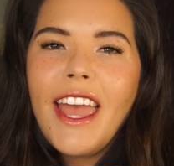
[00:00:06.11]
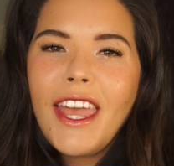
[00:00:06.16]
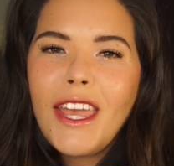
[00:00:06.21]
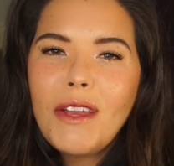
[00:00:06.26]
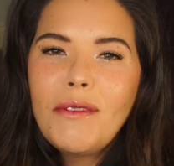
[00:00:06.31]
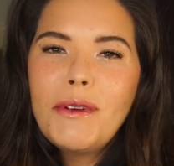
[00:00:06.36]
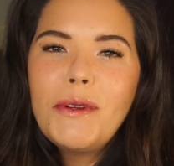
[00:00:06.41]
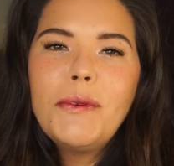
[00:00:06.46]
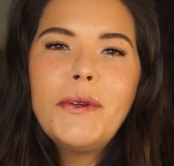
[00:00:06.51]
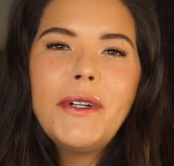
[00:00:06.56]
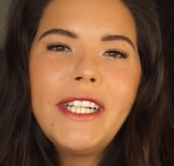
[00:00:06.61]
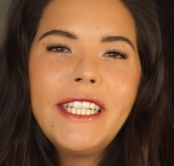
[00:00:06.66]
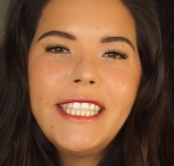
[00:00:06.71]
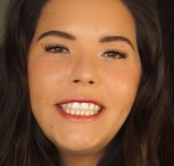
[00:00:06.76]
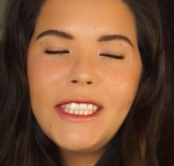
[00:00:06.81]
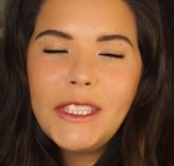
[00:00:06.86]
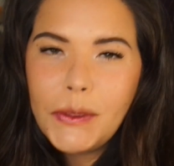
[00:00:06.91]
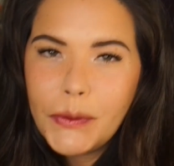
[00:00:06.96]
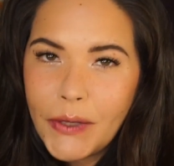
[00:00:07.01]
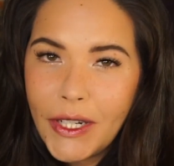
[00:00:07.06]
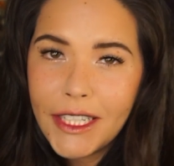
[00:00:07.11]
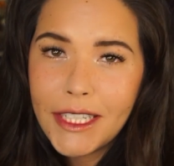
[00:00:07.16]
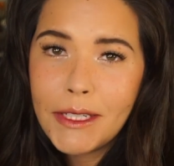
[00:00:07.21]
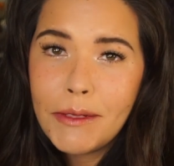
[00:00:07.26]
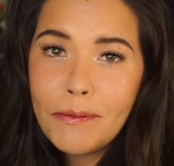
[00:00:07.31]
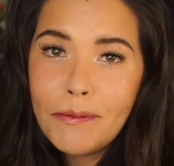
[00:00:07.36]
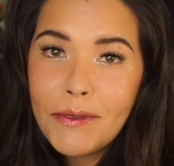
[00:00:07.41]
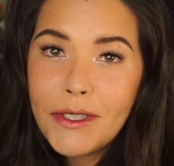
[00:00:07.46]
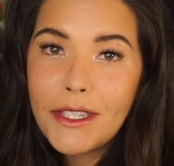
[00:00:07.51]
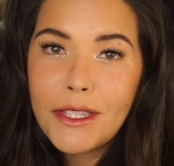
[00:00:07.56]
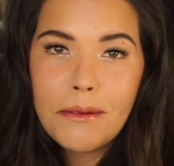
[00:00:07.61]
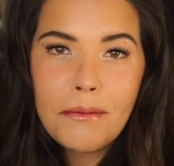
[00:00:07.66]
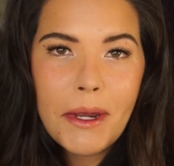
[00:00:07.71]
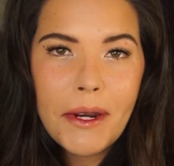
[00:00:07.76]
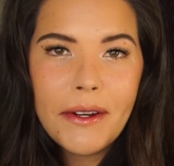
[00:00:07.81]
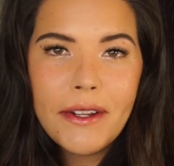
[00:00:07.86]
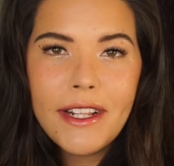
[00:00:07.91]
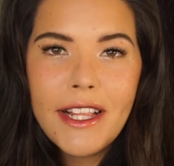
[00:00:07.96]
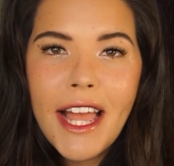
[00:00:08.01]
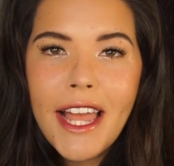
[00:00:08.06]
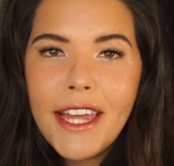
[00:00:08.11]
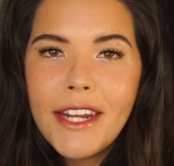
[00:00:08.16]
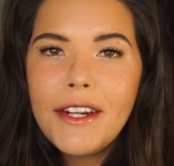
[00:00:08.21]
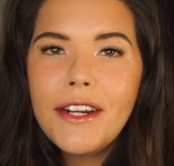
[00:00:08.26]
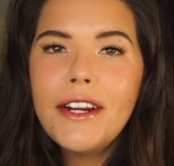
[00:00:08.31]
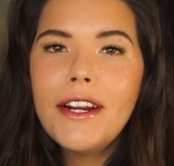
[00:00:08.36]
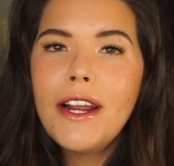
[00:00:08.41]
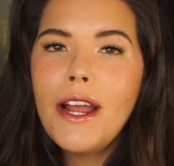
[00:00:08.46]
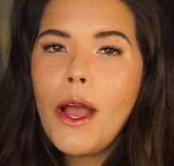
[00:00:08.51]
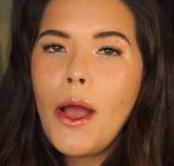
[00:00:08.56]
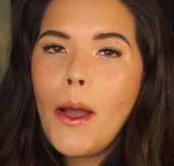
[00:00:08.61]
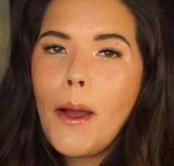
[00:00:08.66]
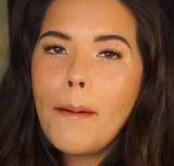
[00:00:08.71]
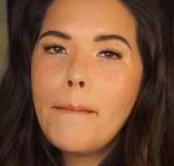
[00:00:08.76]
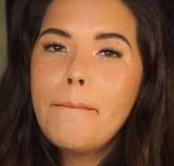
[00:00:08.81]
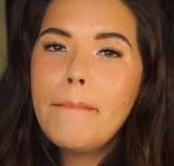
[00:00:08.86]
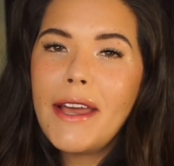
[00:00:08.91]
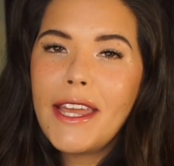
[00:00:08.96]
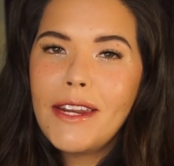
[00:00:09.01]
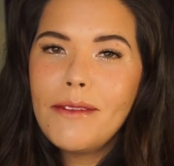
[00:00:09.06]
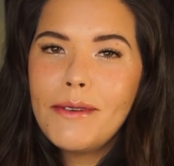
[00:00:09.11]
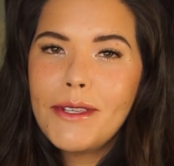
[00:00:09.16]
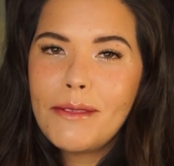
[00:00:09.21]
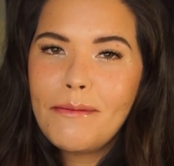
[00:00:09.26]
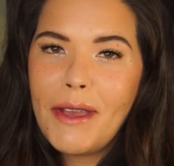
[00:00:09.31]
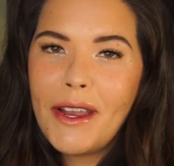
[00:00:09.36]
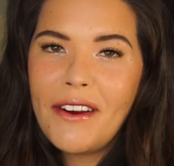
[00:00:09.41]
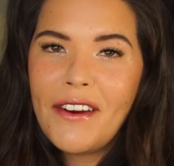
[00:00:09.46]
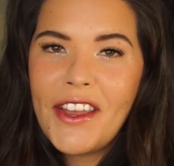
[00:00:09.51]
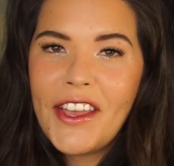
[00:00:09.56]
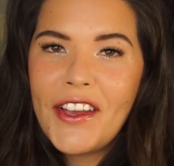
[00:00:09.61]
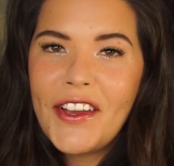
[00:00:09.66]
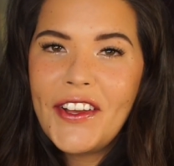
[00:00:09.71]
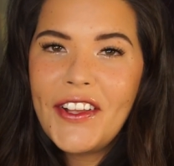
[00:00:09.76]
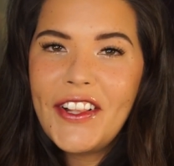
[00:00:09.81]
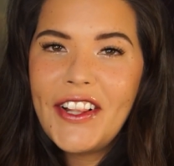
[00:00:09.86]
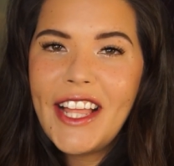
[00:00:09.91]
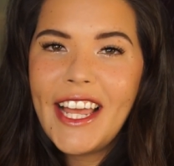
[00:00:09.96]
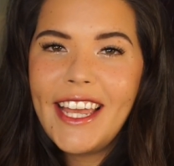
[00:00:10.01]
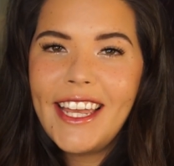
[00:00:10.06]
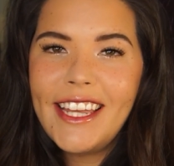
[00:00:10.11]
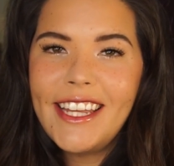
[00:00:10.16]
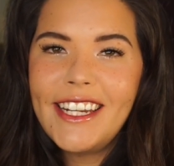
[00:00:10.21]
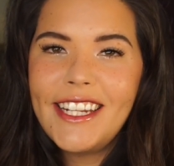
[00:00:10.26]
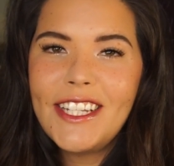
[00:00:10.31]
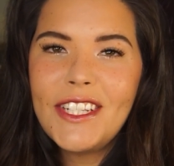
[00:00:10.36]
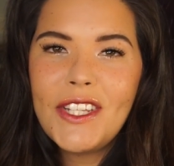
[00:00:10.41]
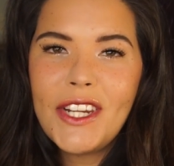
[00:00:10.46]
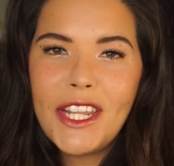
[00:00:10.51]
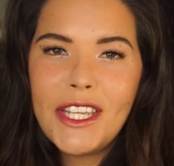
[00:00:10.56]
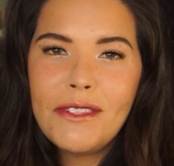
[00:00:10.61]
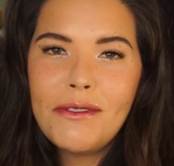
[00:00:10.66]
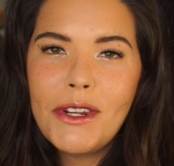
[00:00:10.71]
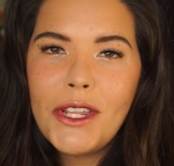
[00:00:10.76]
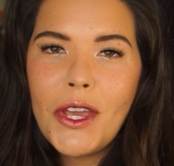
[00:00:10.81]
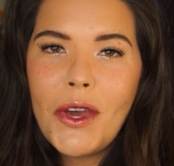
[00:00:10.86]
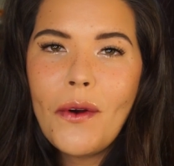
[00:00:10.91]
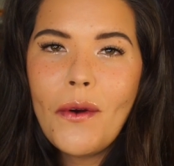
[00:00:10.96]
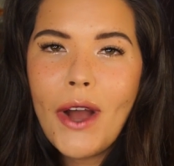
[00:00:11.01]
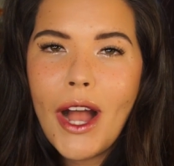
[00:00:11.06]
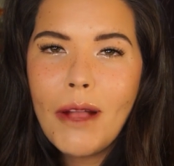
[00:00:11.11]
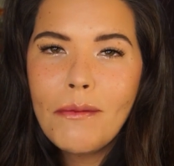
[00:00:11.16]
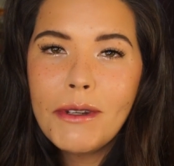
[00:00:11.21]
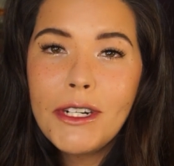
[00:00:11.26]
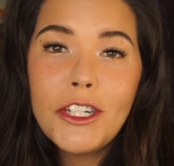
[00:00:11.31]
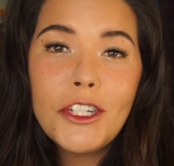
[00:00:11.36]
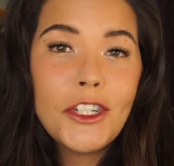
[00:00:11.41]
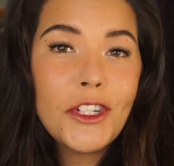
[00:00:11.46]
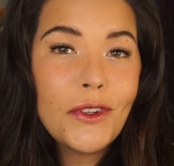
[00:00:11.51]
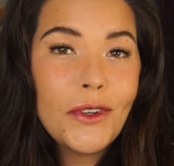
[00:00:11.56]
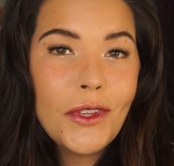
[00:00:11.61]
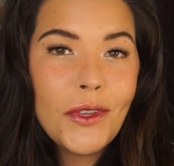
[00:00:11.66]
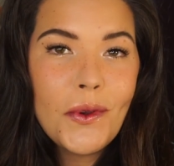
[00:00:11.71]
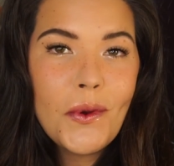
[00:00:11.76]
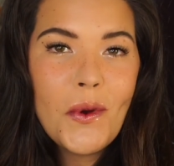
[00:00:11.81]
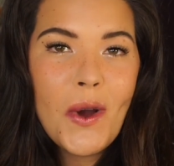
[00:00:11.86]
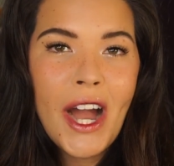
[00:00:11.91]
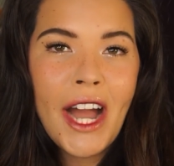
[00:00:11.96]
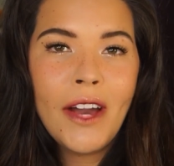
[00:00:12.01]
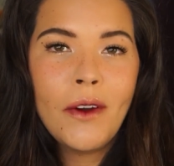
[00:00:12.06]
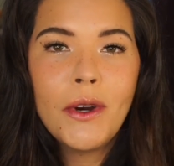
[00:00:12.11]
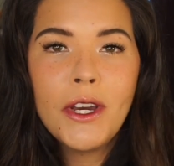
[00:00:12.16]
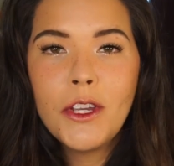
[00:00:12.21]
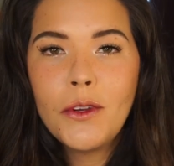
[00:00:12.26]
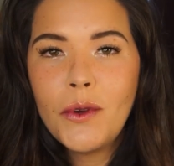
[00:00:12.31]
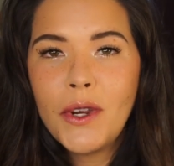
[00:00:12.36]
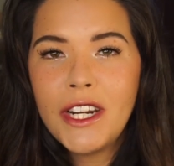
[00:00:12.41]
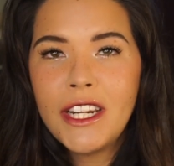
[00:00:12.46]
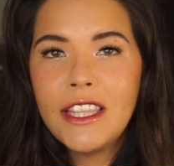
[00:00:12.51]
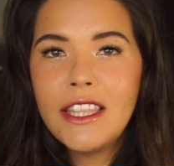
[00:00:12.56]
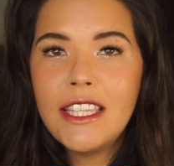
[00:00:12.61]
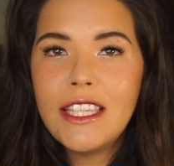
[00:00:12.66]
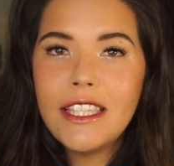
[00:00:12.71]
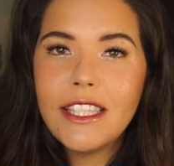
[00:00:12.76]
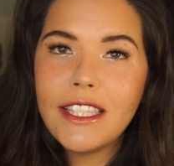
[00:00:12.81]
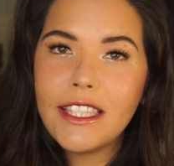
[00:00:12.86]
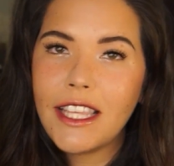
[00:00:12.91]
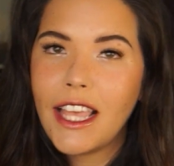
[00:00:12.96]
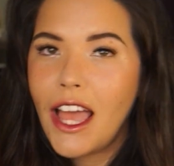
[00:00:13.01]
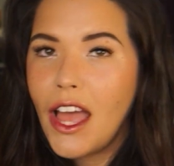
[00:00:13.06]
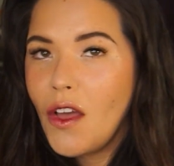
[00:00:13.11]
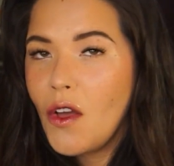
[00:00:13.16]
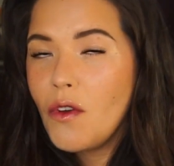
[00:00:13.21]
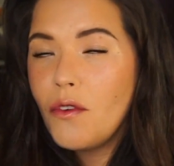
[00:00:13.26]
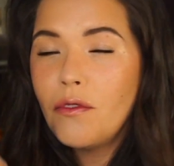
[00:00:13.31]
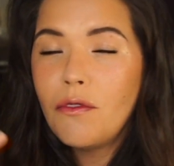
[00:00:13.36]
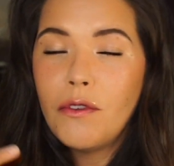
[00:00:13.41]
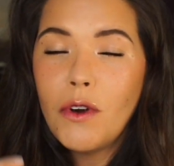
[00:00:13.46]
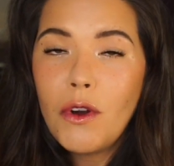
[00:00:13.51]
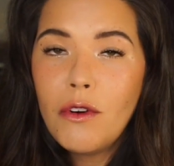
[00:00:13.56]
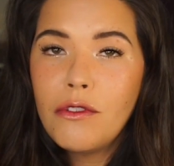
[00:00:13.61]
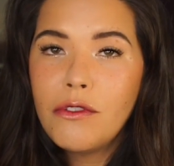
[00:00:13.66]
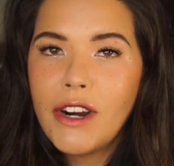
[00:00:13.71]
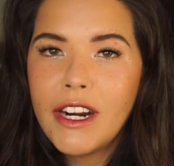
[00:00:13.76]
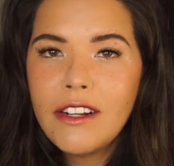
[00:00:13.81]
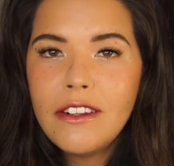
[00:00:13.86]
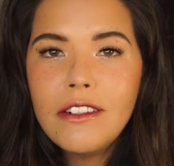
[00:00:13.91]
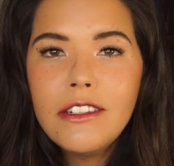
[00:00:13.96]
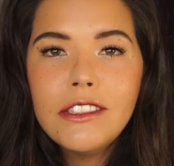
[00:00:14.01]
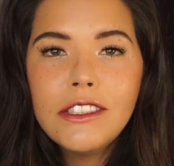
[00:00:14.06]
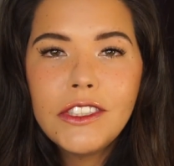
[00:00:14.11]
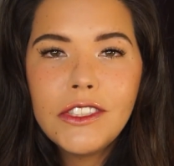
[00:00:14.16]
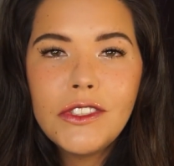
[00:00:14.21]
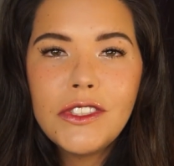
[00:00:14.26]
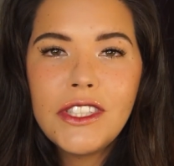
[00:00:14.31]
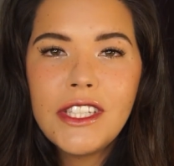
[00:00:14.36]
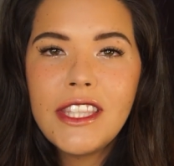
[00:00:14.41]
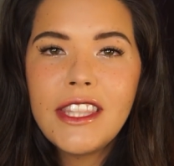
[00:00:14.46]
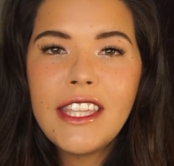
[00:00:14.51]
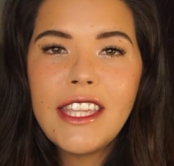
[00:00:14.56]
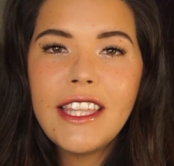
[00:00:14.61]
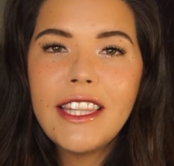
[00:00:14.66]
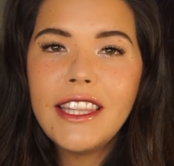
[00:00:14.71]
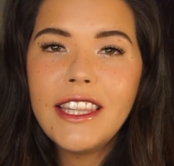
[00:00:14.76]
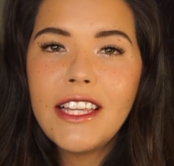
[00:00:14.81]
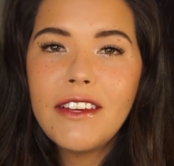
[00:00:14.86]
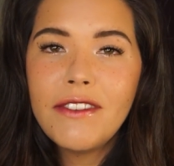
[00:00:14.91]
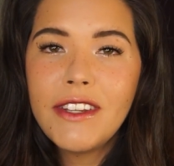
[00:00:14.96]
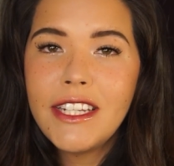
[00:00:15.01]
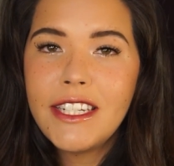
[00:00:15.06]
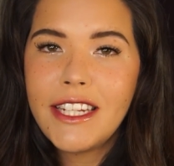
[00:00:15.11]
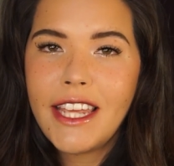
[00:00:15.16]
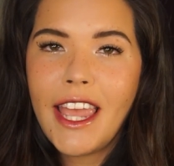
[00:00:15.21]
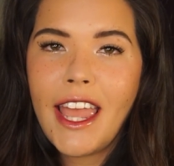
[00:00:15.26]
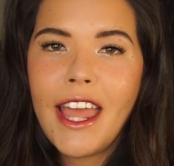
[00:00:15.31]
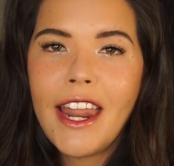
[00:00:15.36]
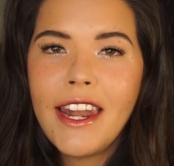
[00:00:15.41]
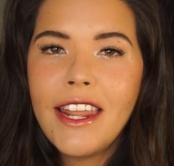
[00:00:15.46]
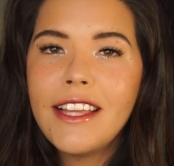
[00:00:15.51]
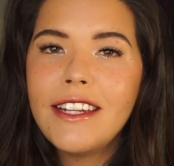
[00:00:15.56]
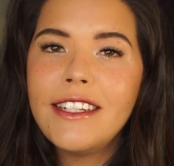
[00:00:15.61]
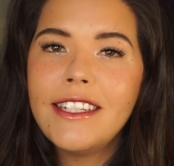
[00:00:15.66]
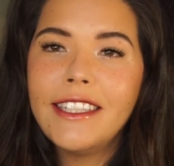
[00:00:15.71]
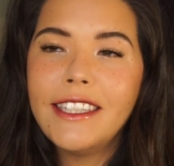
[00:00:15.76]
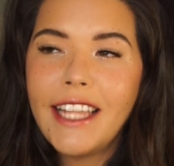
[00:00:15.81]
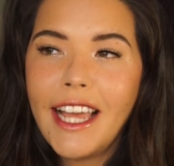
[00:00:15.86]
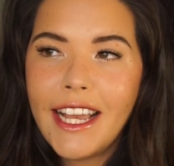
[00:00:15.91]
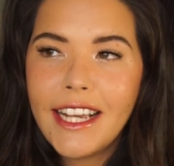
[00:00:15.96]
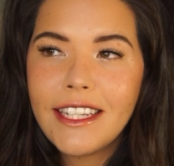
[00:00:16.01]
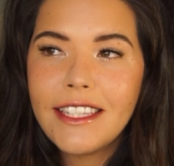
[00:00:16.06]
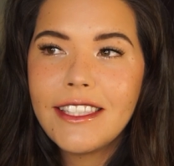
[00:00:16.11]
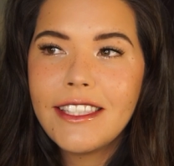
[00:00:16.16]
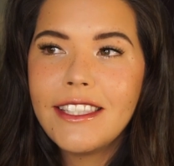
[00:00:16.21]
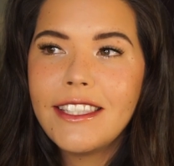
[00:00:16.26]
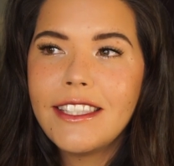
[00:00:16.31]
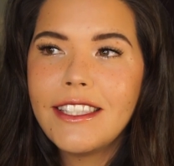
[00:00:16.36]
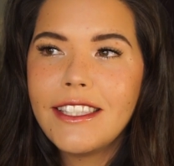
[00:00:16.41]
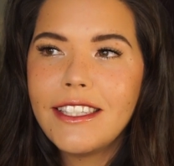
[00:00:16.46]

Hey everyone, welcome to the Mariel Hatter. My name is Mariel and in today's video I'm going to show you how I created these faux freckles using the Loving Tan Deluxe,